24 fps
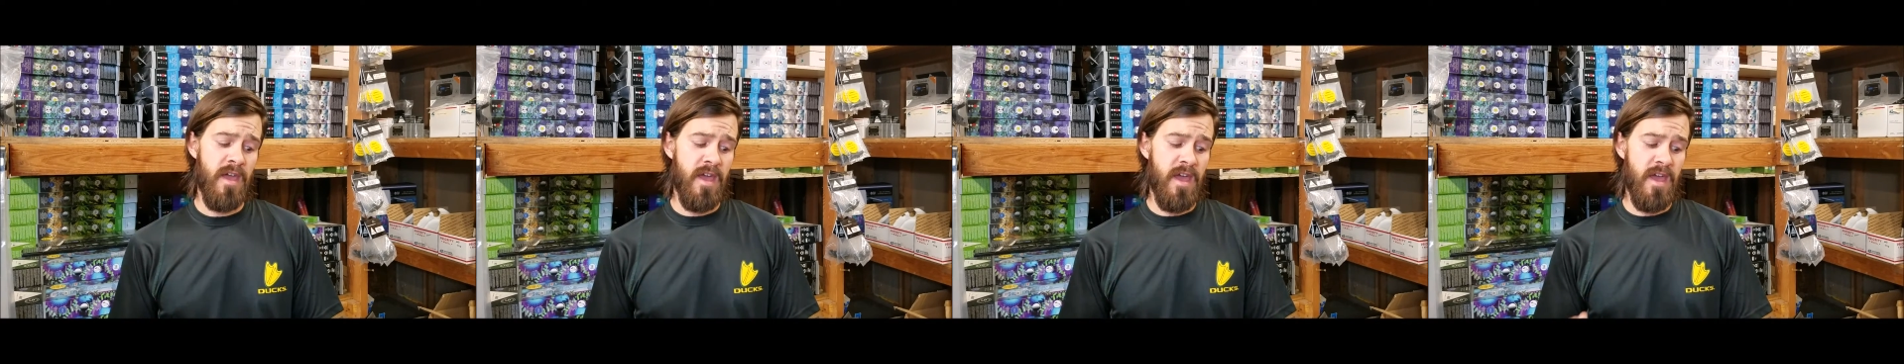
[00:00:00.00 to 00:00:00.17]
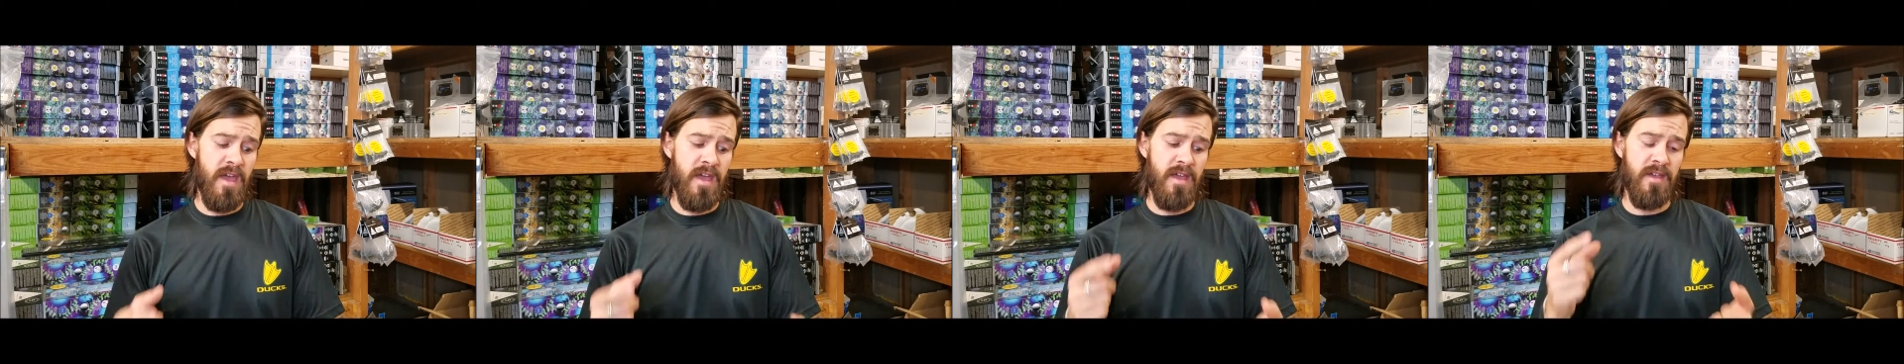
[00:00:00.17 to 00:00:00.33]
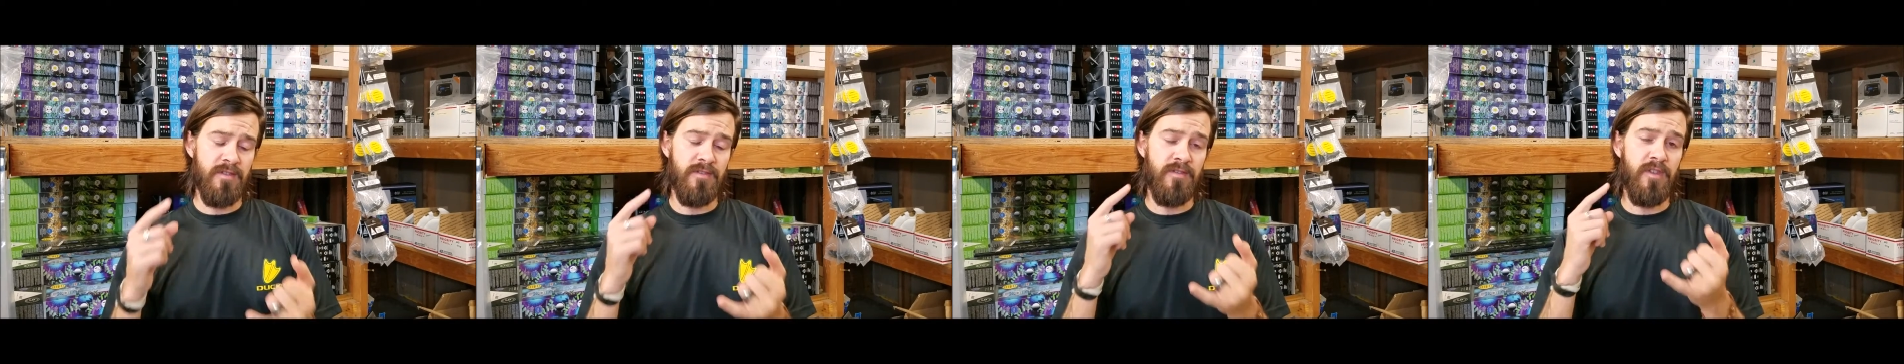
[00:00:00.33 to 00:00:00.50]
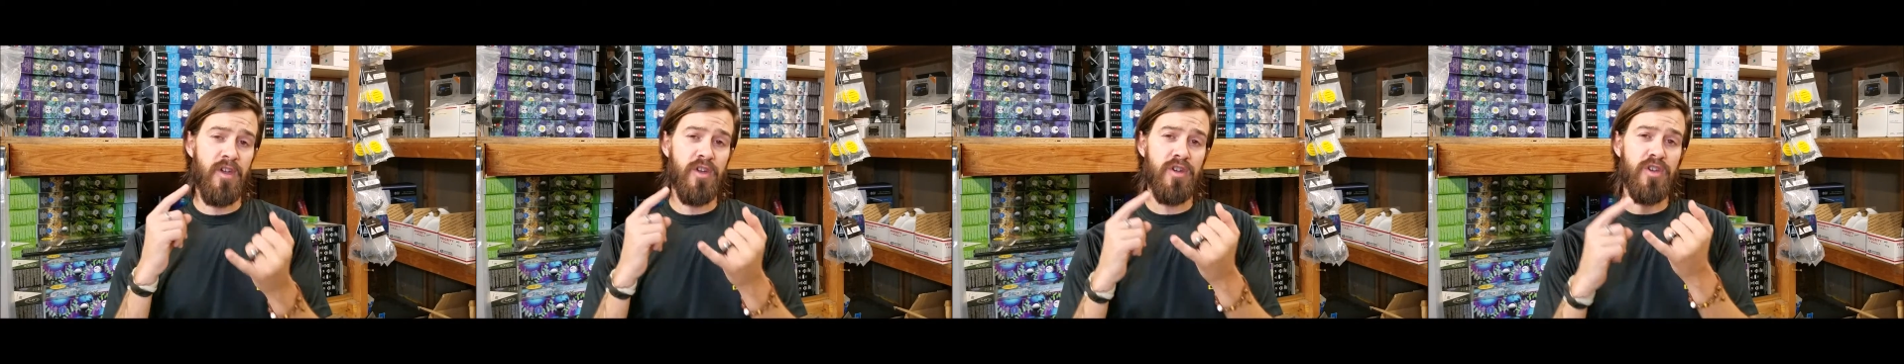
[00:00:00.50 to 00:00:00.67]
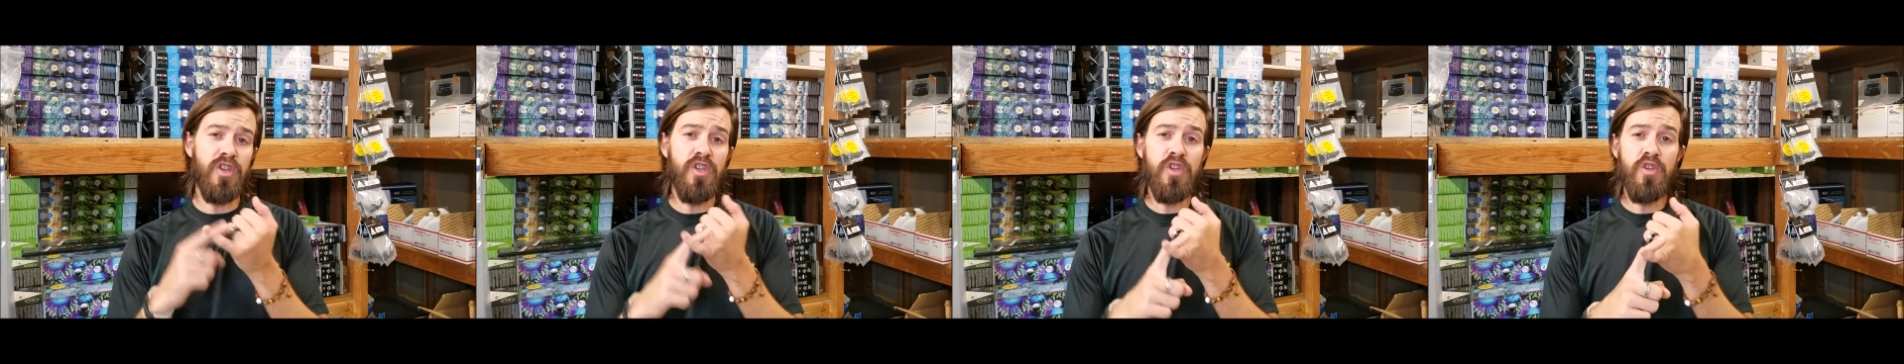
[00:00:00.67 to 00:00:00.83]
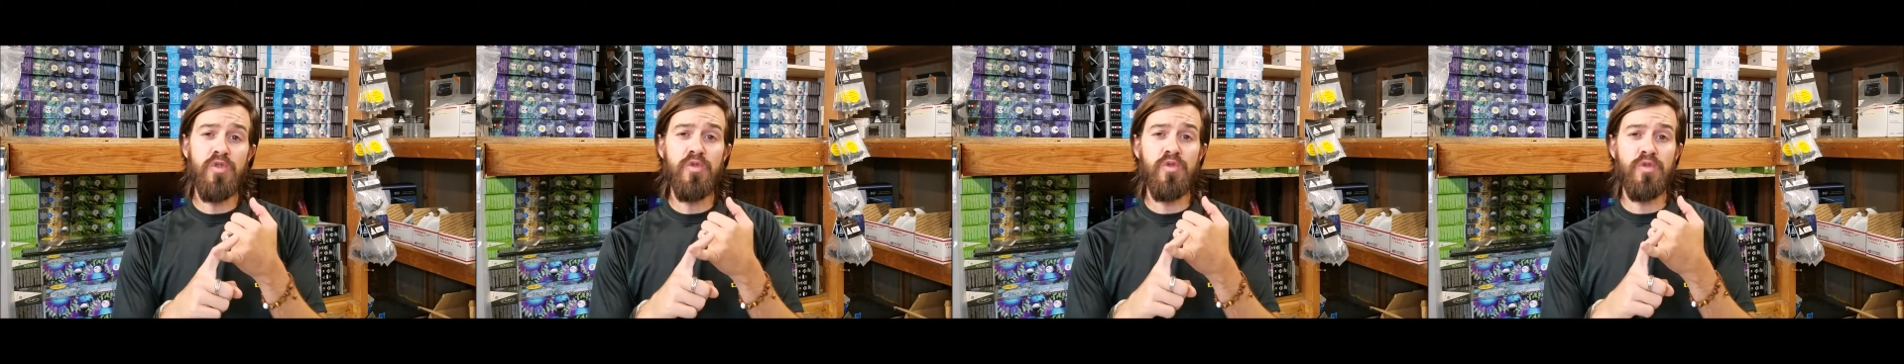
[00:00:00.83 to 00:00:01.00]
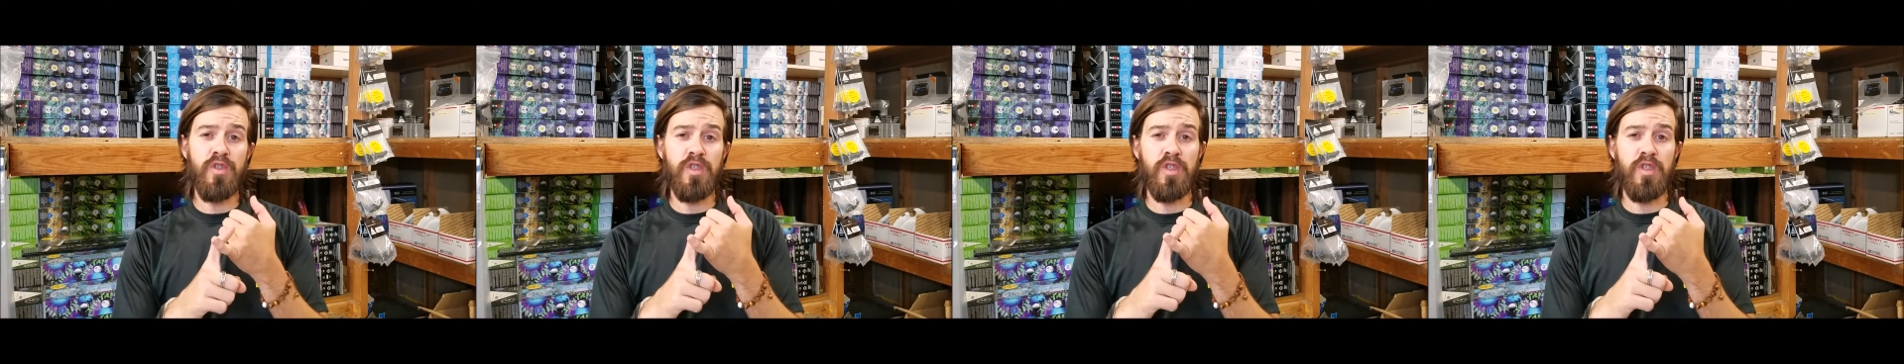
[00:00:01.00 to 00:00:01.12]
is their new